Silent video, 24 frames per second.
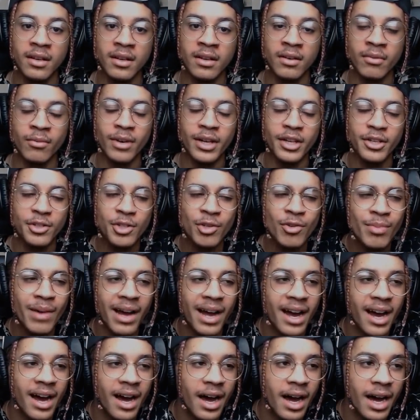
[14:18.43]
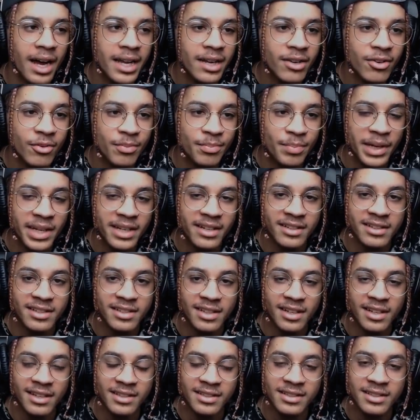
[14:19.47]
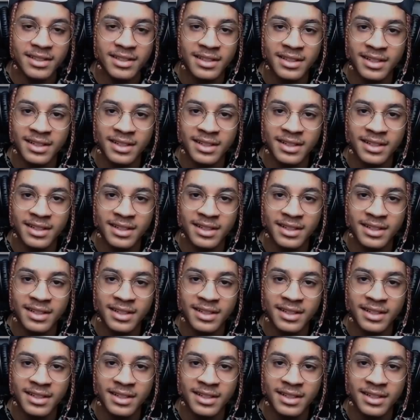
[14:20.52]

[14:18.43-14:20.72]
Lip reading: Wait, are you talking about height or penis size?